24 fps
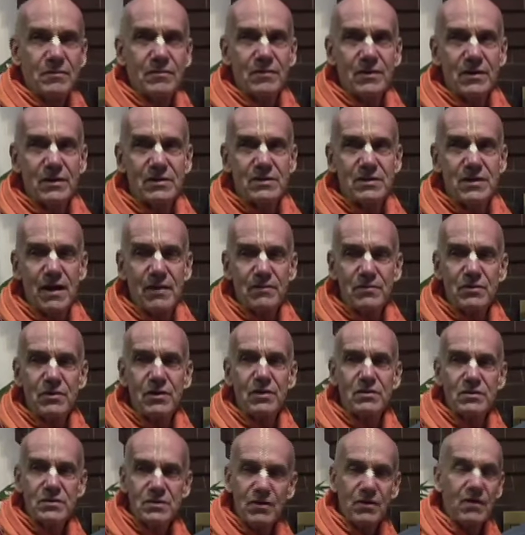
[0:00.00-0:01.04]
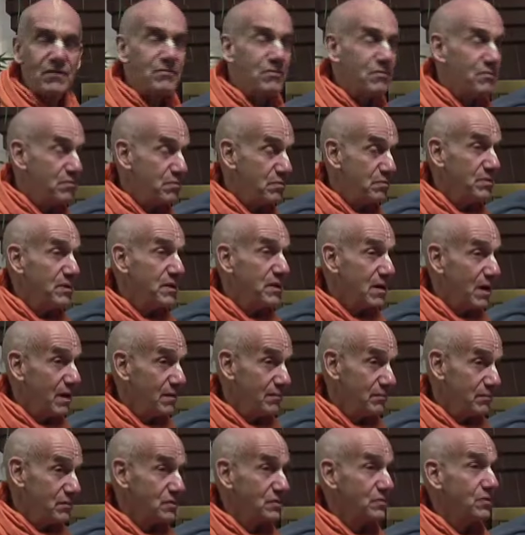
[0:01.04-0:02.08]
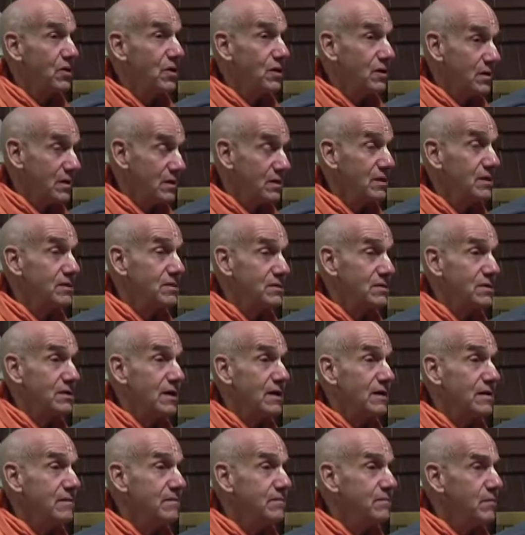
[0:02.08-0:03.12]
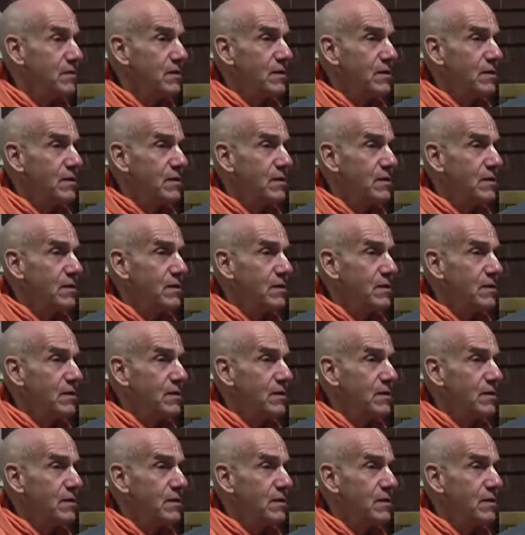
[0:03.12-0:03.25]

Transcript: Except those who have become strong in ISKCON.